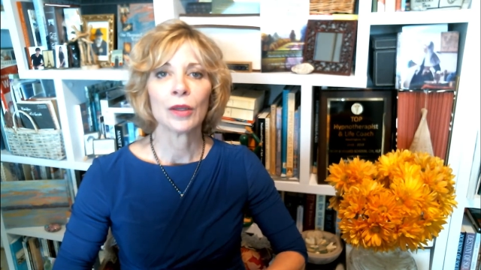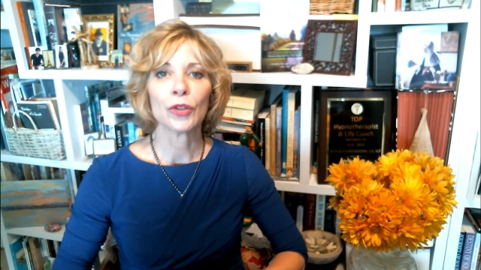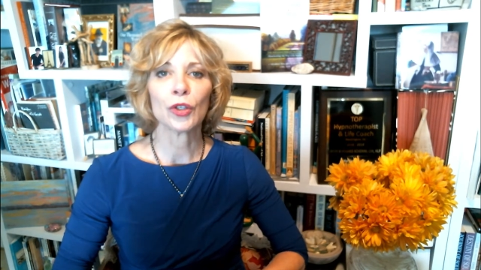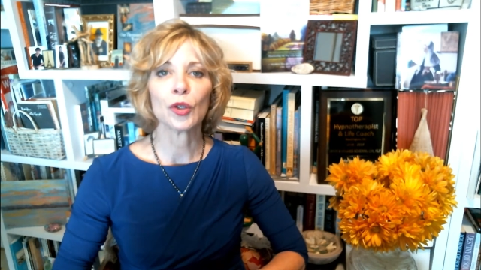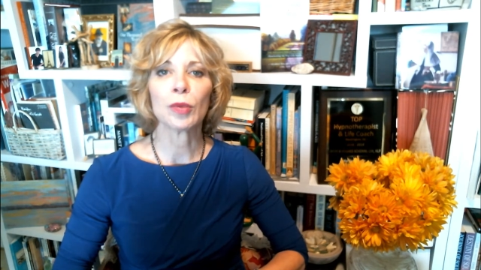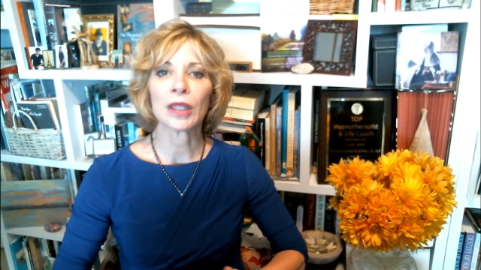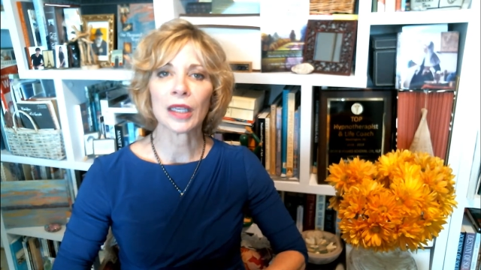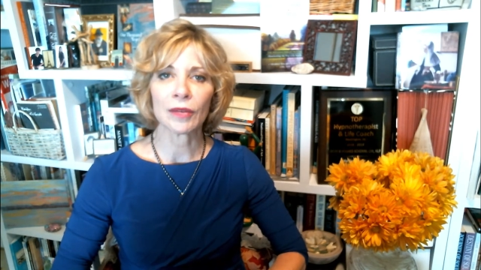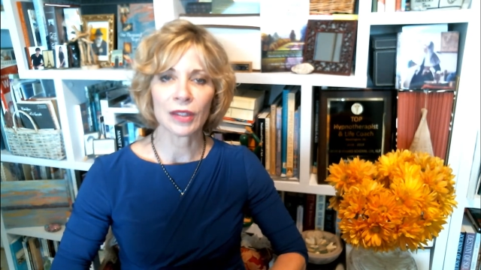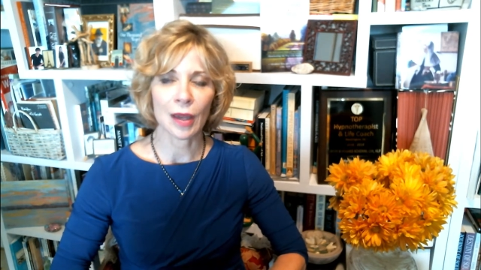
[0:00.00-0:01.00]
to
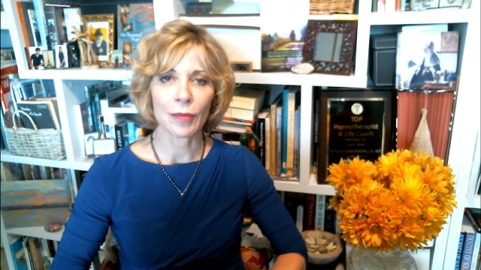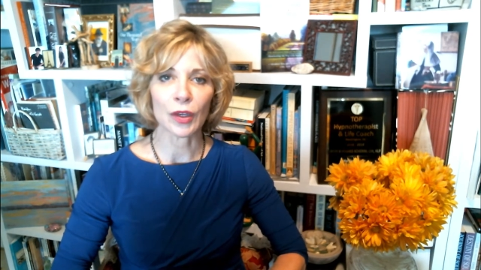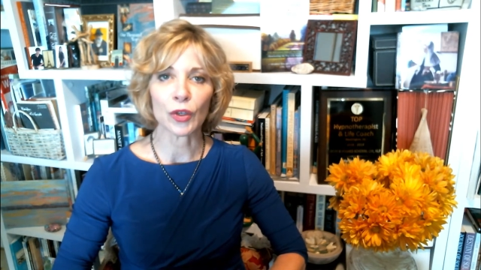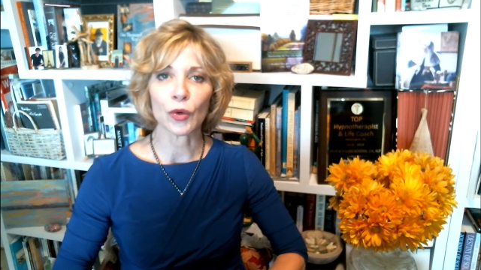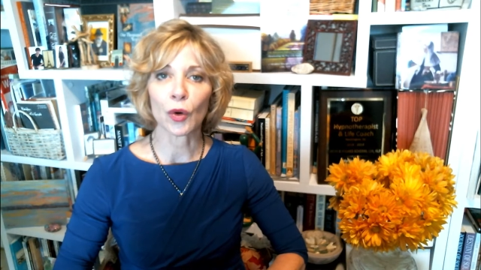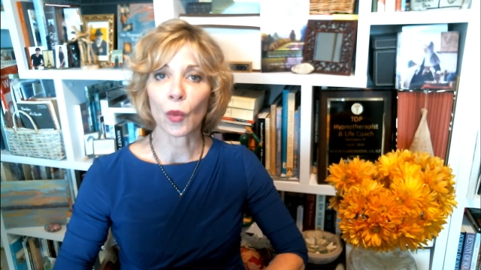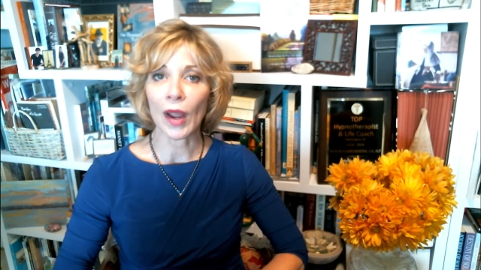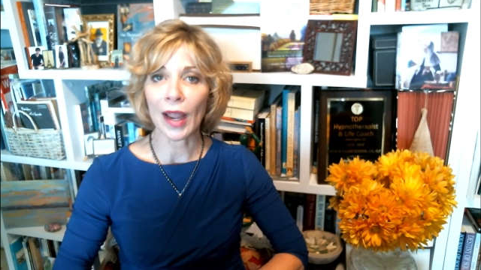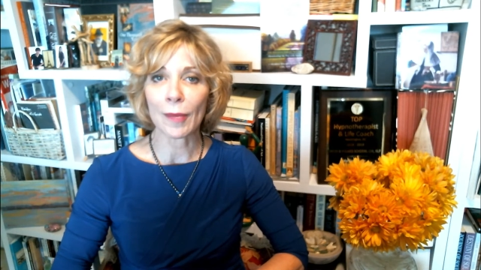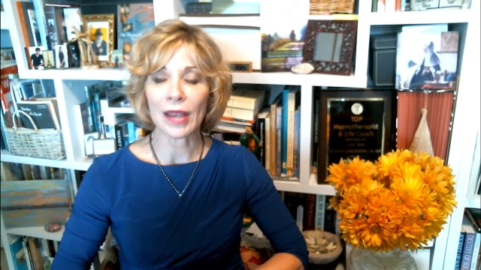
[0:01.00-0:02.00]
believe something your
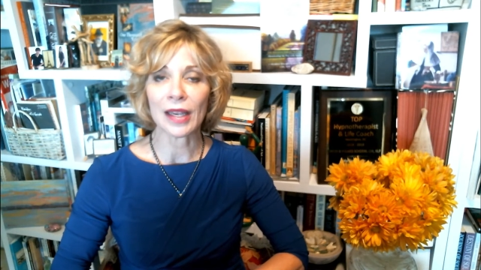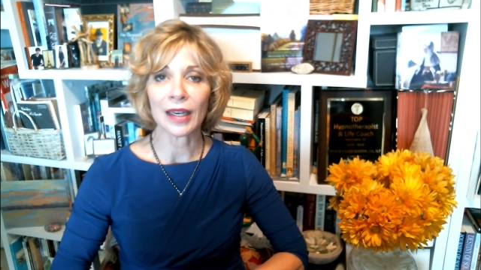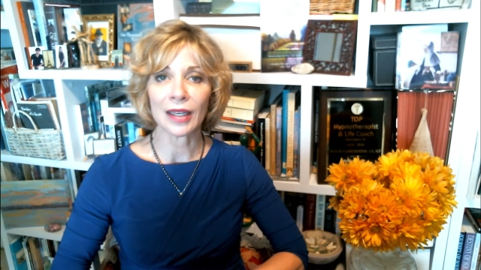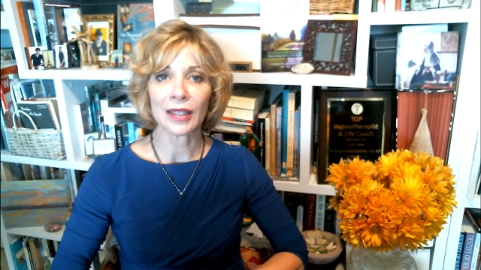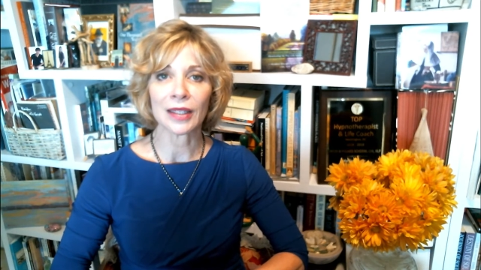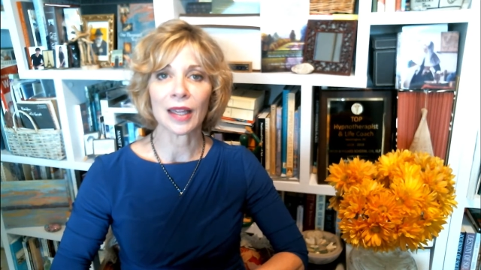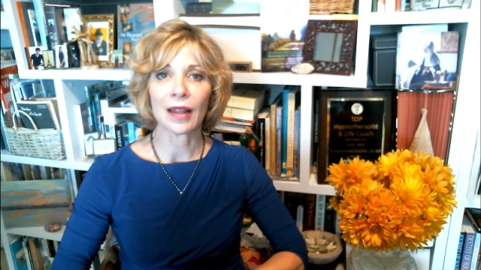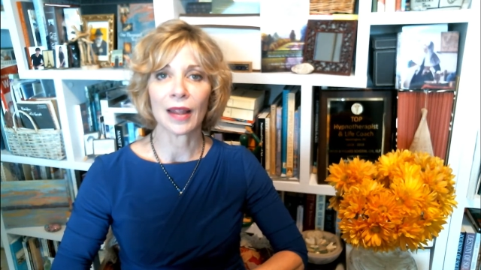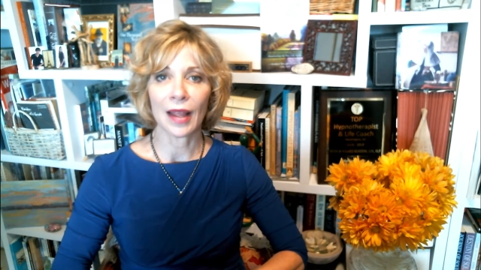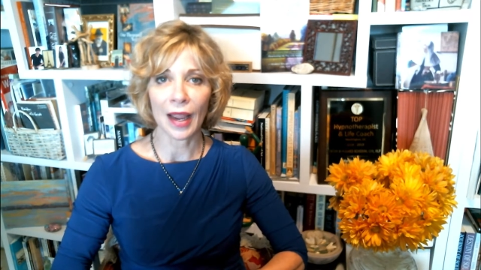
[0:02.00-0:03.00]
way because
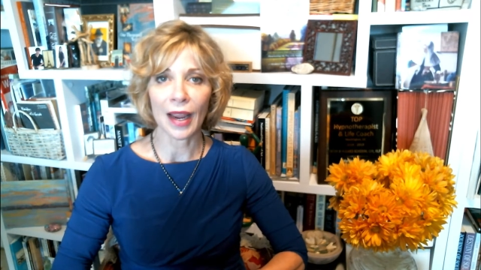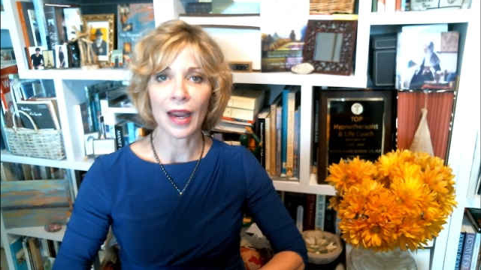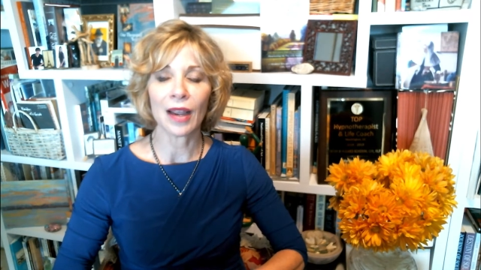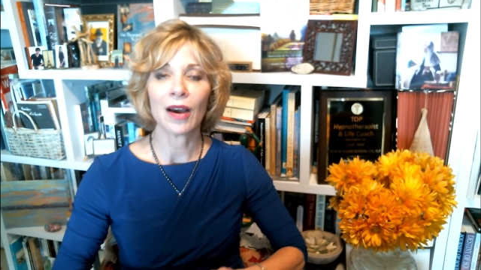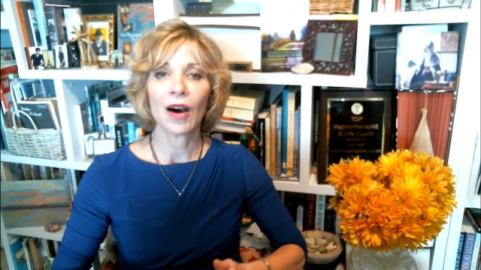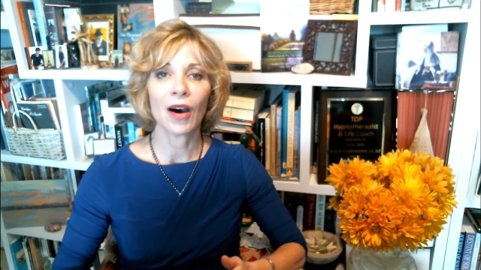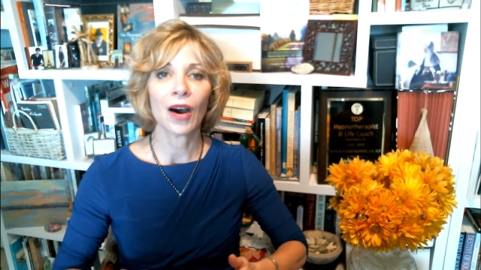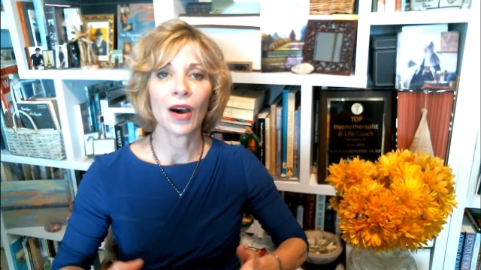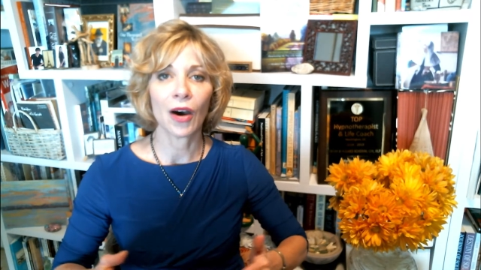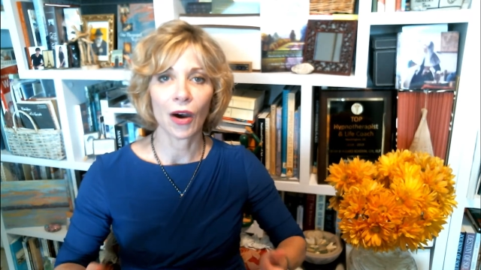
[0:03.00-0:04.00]
they
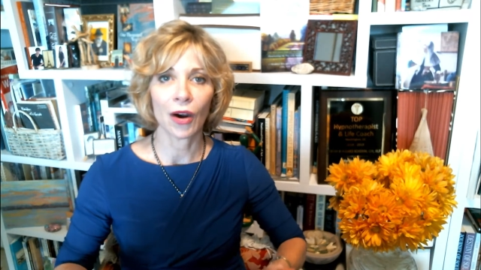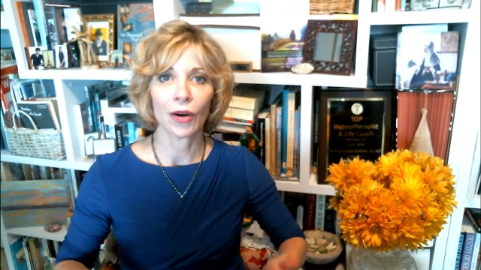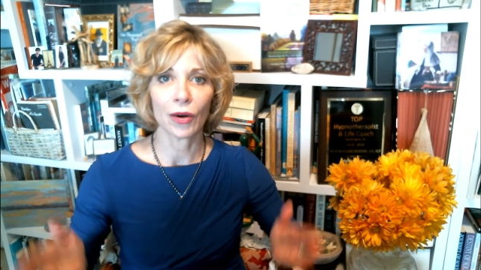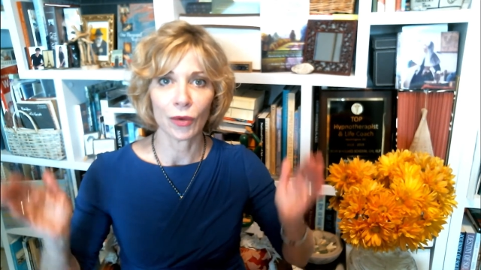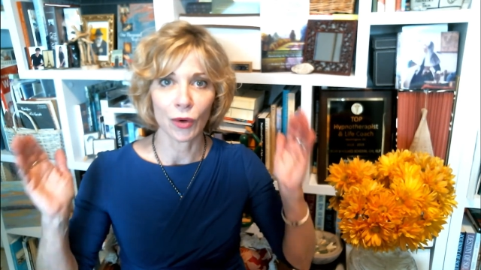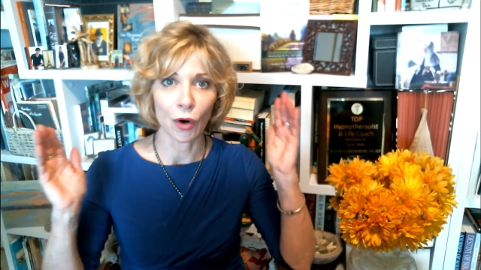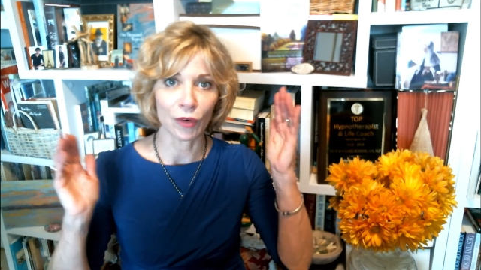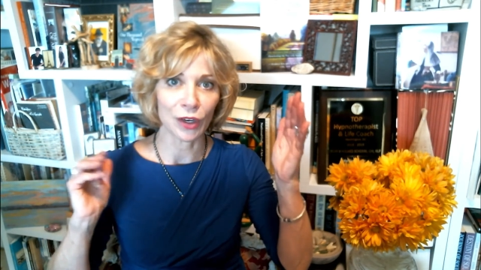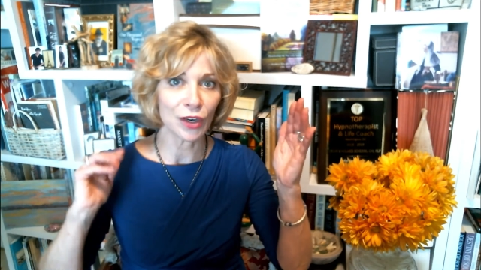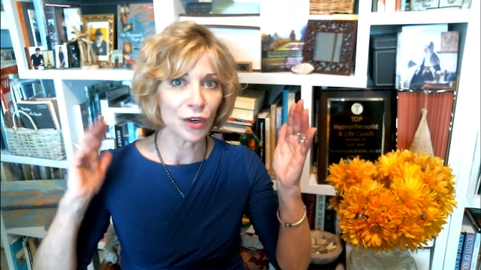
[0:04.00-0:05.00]
are
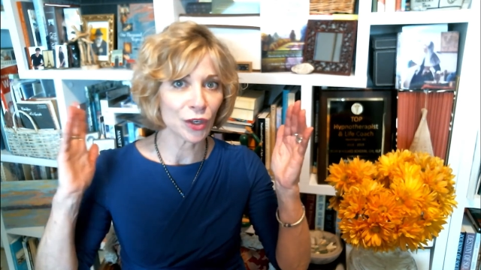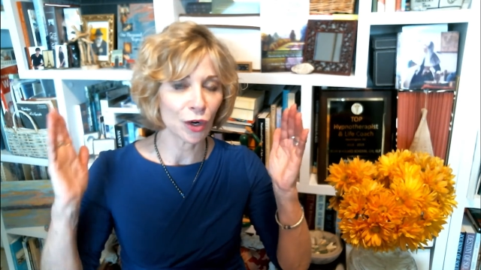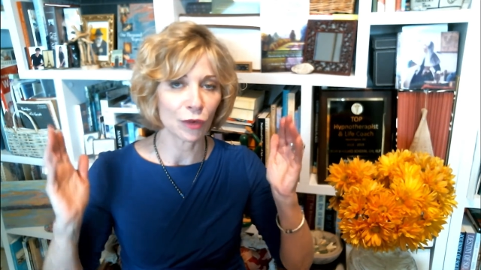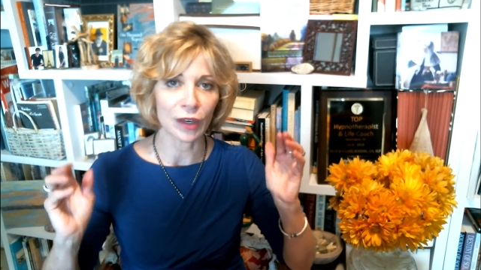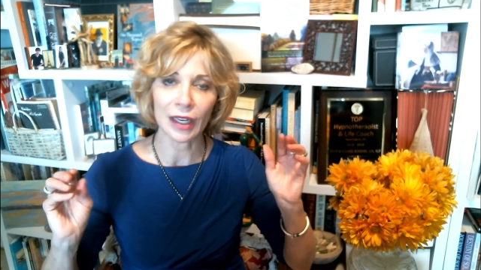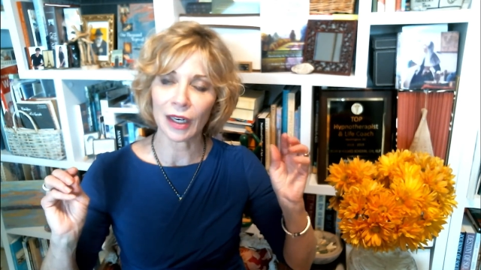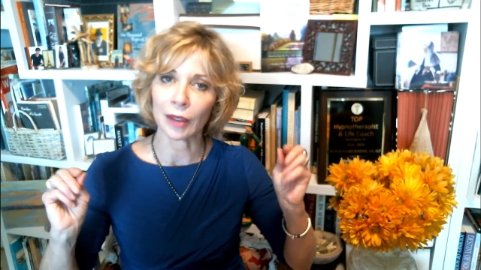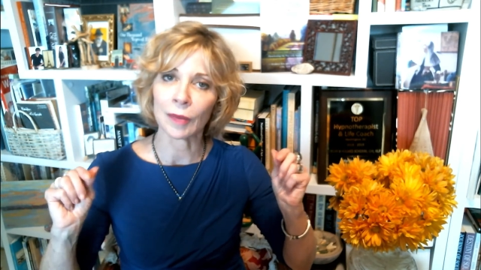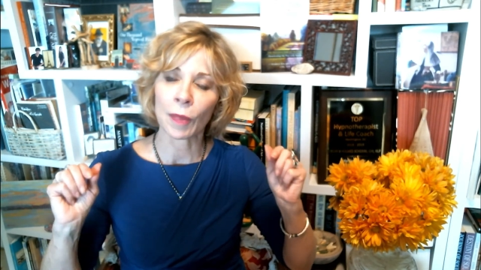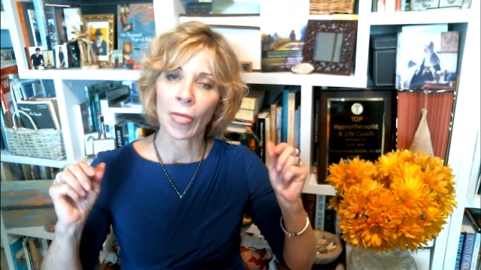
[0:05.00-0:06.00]
over here, you're over here.